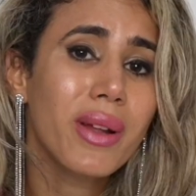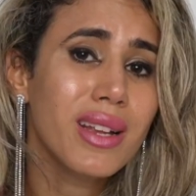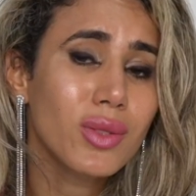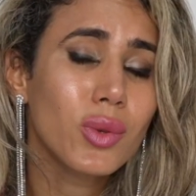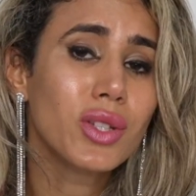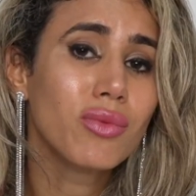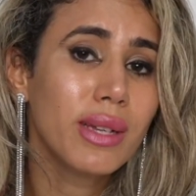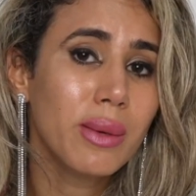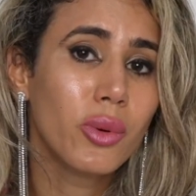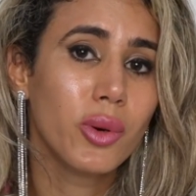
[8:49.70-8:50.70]
but it is always
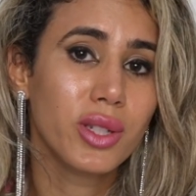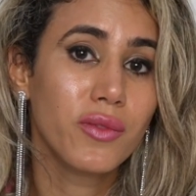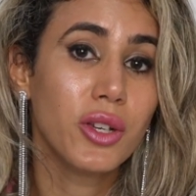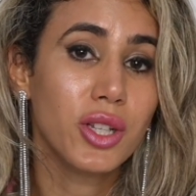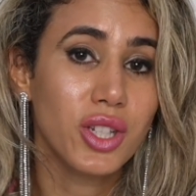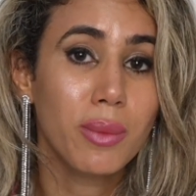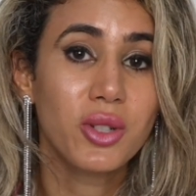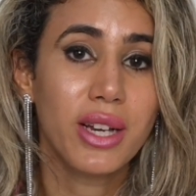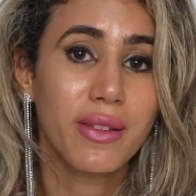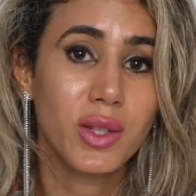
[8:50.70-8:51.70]
really important for you to double
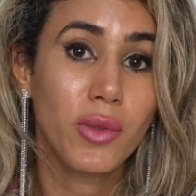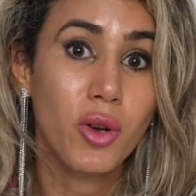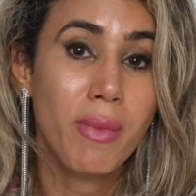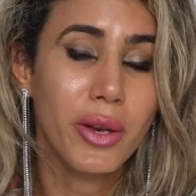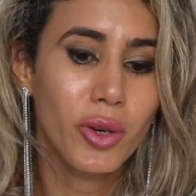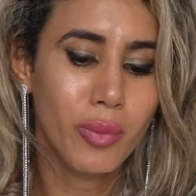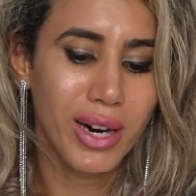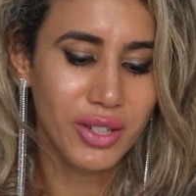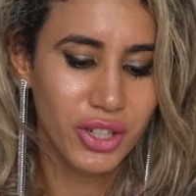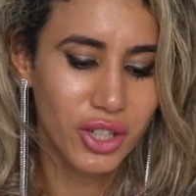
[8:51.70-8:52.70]
check this with your medical
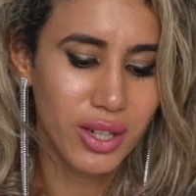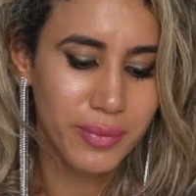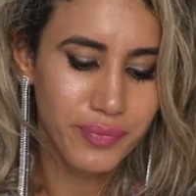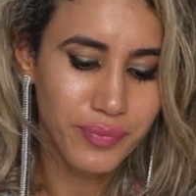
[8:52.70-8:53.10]
practitioner.